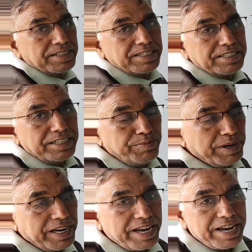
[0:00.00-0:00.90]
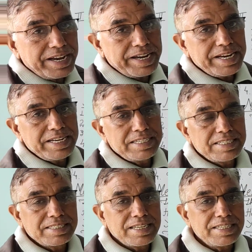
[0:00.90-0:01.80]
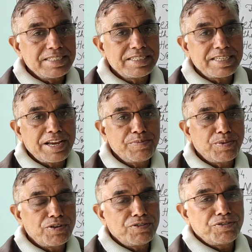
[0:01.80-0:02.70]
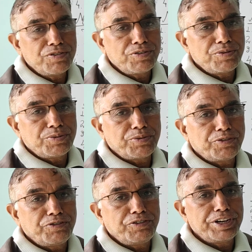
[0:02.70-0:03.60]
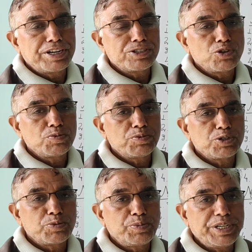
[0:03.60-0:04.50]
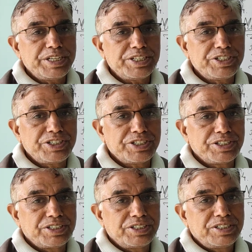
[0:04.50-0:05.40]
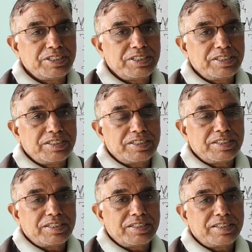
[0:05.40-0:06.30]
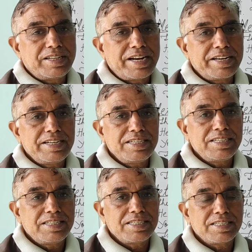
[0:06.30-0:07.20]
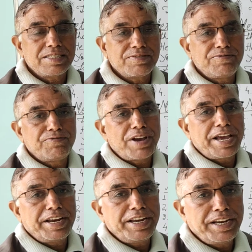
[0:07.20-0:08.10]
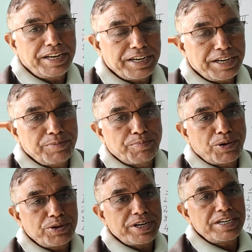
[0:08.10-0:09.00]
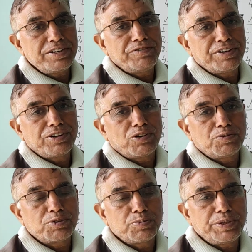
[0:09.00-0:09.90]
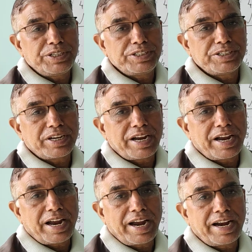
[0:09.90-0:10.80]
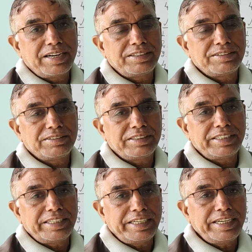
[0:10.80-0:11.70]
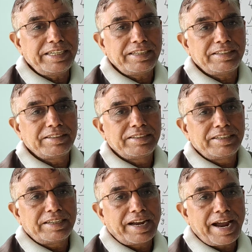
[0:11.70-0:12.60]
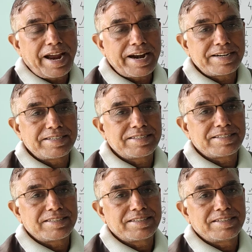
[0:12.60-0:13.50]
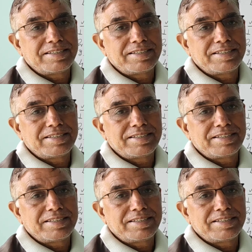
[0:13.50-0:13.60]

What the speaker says: Simile is such type of figures of speech that is very important figure of speech, and it adds